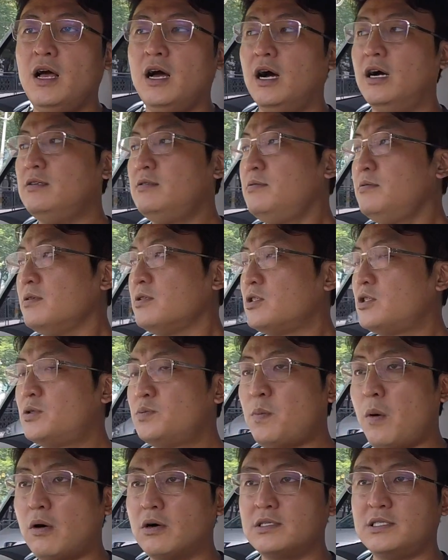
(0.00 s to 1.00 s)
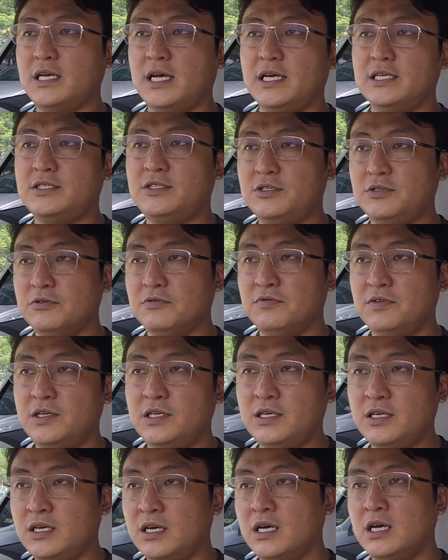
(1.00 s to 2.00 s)
In terms of sports
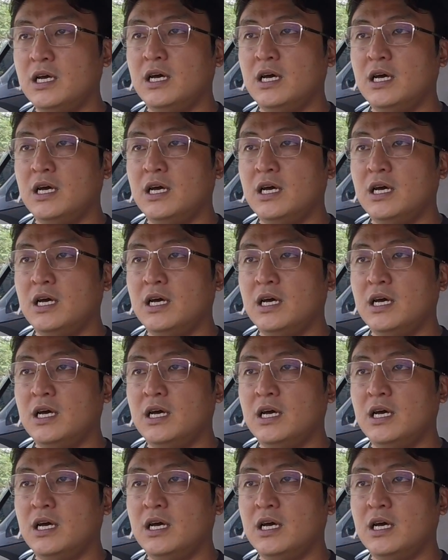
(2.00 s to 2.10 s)
SUV,